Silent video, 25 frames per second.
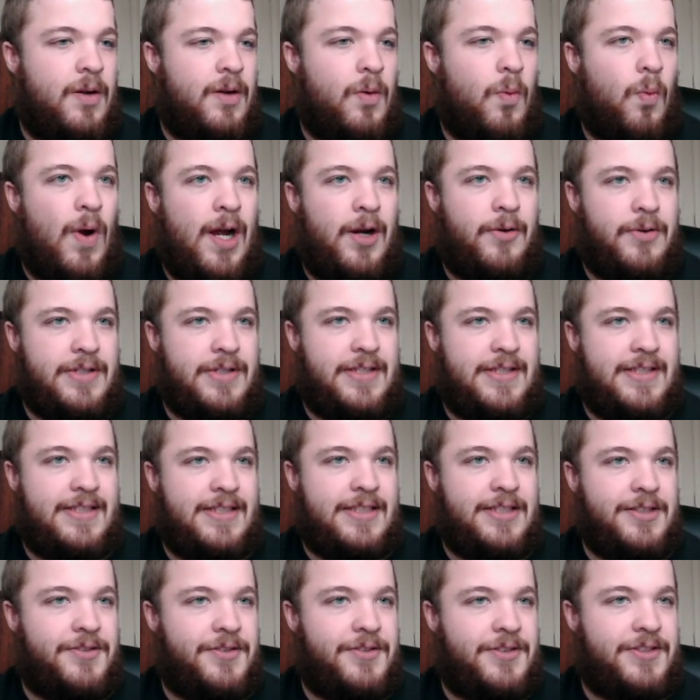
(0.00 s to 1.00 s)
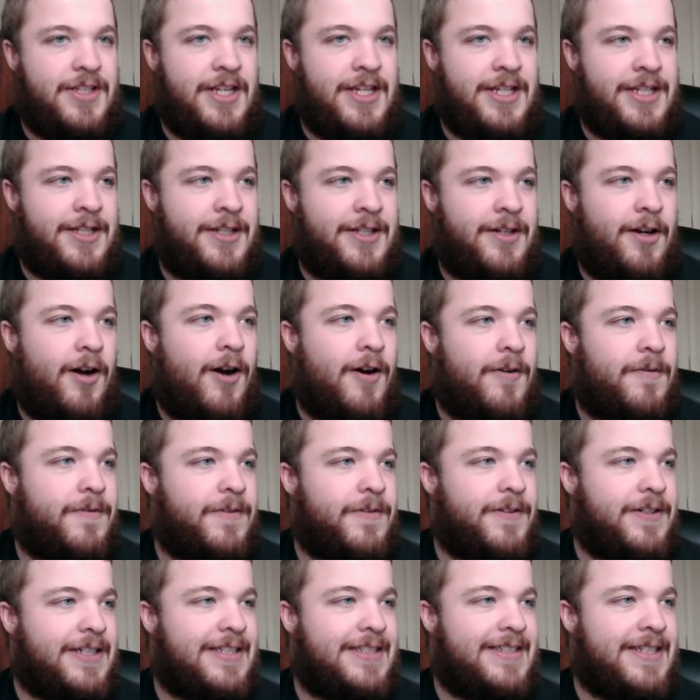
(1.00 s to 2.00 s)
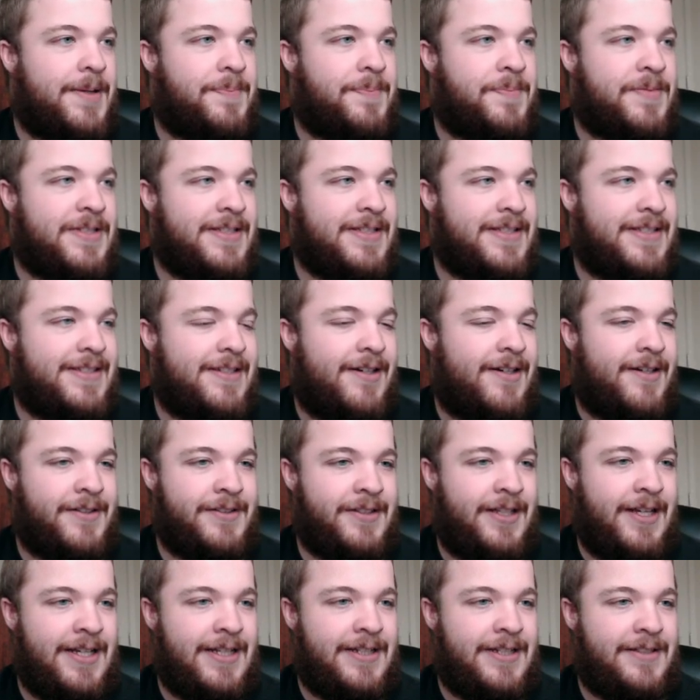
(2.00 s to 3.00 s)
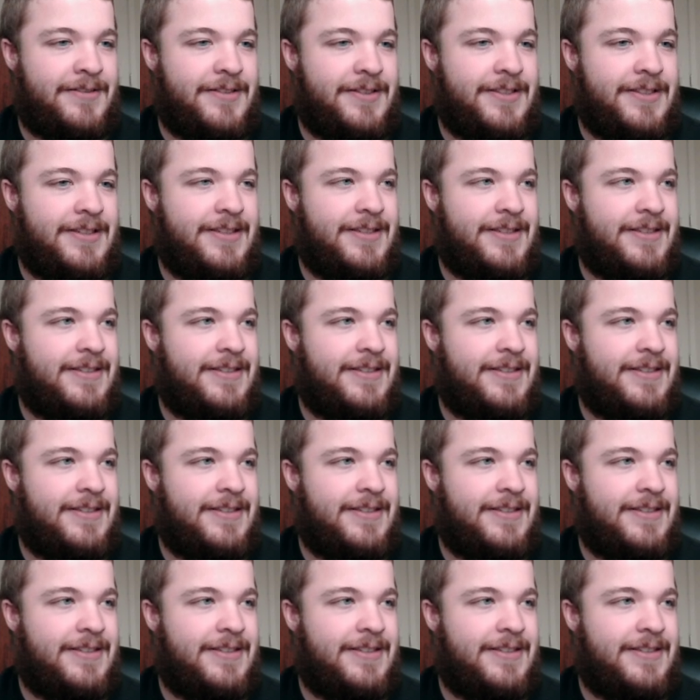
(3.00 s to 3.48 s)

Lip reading: Wow, it's still saying offer acceptance unlikely.